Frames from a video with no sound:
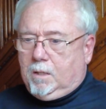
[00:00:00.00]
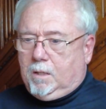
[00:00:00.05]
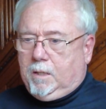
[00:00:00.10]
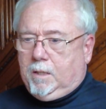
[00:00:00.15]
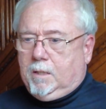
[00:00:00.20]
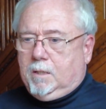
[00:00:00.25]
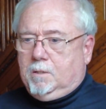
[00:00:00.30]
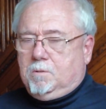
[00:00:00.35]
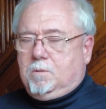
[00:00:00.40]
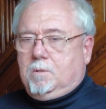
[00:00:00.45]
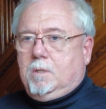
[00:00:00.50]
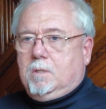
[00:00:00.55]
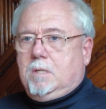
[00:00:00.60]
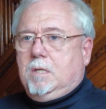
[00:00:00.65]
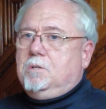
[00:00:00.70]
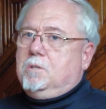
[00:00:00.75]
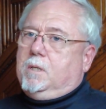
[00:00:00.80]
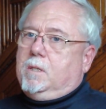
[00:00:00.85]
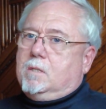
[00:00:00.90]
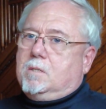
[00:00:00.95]
is
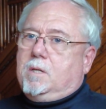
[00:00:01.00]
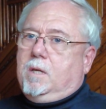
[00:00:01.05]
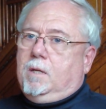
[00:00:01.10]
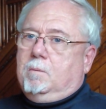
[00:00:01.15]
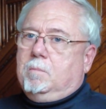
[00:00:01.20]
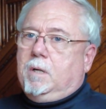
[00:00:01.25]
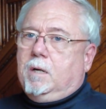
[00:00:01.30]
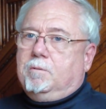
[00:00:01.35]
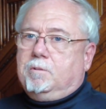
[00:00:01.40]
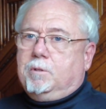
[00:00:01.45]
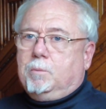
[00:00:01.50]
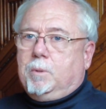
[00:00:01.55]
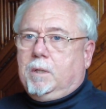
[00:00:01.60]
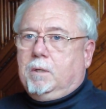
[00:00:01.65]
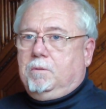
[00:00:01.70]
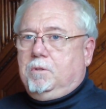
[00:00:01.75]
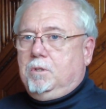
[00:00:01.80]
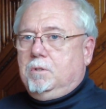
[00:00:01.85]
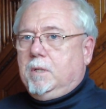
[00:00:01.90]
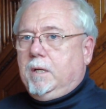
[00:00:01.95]
essentially the same everywhere
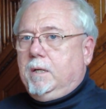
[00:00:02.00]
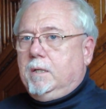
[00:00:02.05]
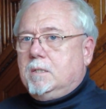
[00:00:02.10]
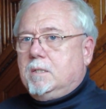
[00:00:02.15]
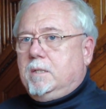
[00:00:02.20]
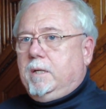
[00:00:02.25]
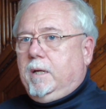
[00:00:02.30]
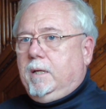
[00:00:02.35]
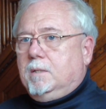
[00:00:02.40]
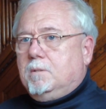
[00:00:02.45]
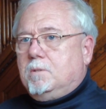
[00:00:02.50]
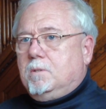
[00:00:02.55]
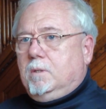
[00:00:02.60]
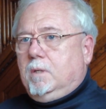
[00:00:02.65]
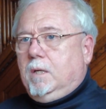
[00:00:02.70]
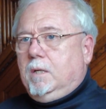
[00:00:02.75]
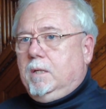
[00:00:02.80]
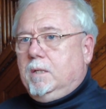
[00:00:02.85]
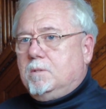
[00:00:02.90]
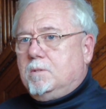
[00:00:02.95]
in the United States,
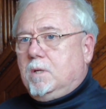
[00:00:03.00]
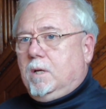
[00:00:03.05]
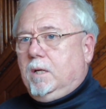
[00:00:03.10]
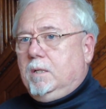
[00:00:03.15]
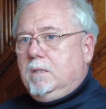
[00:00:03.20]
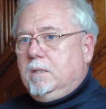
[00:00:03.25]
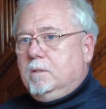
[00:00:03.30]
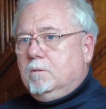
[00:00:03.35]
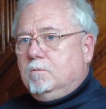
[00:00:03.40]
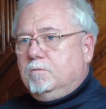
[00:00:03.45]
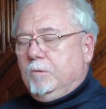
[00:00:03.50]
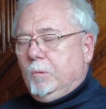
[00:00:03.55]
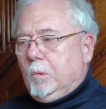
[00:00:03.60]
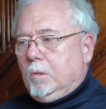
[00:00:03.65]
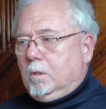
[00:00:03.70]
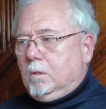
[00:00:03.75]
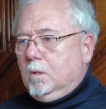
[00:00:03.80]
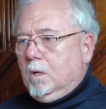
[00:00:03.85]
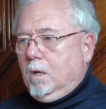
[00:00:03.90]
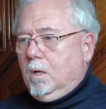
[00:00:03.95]
and it's ideal
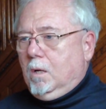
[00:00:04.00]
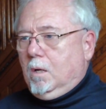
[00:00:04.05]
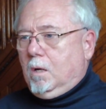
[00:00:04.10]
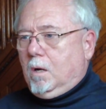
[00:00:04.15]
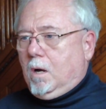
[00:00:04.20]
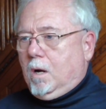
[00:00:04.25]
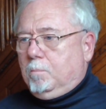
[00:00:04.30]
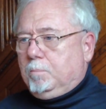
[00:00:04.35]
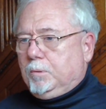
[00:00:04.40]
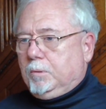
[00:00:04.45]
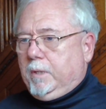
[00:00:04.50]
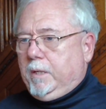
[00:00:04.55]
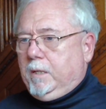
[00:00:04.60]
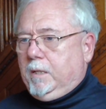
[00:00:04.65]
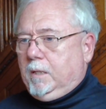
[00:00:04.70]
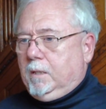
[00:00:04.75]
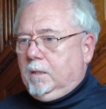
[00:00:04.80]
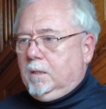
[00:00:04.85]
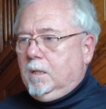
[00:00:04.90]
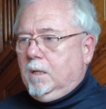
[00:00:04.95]
for
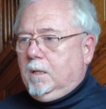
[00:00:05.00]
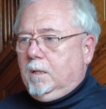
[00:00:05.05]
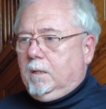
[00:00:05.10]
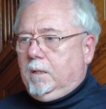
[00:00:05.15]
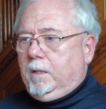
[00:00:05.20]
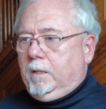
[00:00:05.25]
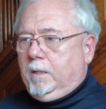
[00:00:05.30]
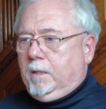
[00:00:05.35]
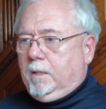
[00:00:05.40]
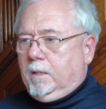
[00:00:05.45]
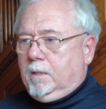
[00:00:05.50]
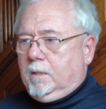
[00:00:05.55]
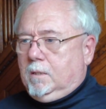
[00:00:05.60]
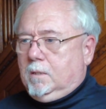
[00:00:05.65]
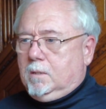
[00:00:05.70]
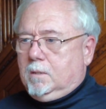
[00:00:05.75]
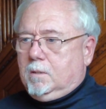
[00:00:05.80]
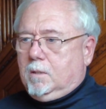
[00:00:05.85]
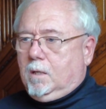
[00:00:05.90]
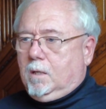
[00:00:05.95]
operating in